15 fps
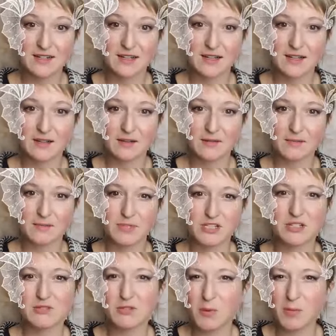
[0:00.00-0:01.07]
But
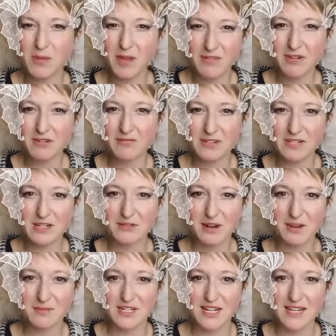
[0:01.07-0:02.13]
she was probably having a really
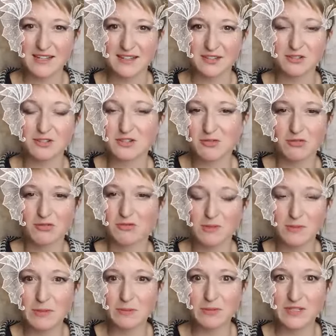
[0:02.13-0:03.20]
crap day. You just don't know
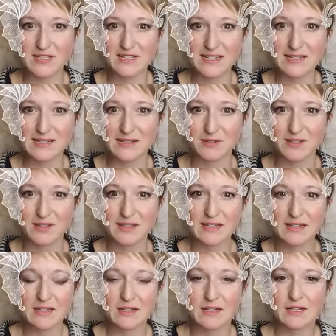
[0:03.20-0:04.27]
what people are dealing with.
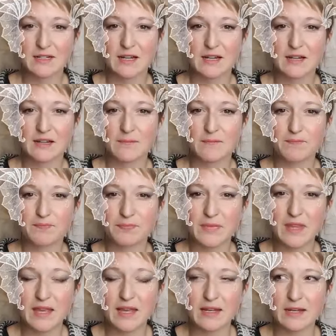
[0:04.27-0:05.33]
And
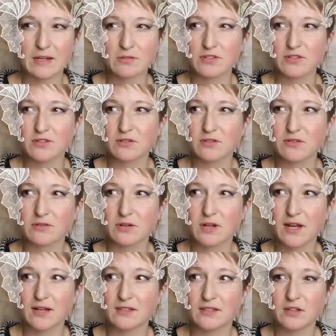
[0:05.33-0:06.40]
I also
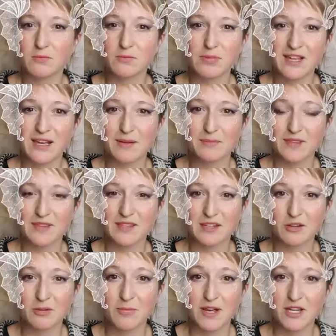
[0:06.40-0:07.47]
had complete empathy
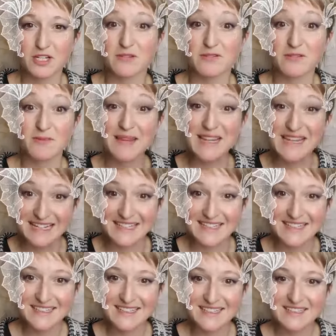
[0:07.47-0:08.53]
and compassion for me,
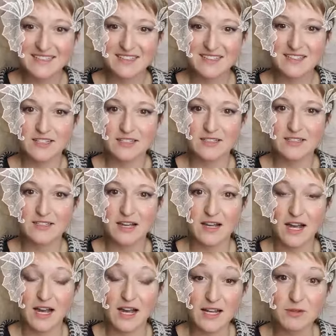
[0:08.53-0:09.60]
because
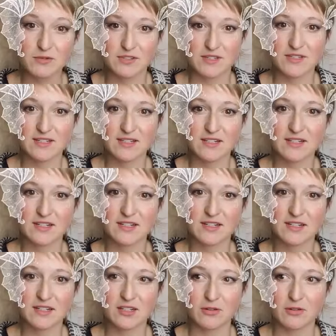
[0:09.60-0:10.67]
I was
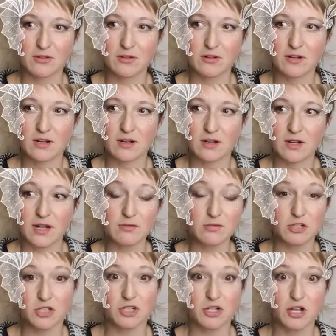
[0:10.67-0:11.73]

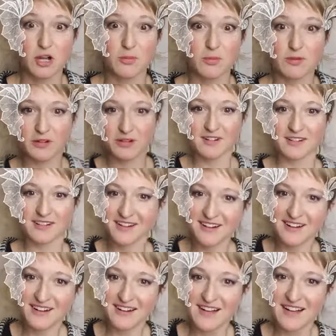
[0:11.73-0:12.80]
shook up
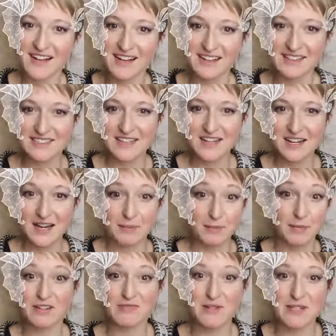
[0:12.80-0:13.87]
and I
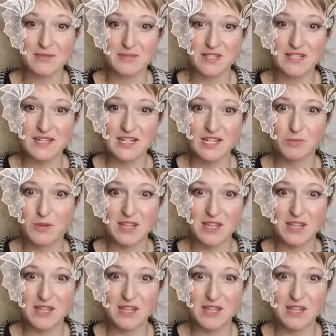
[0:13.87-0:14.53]
might have made a mistake,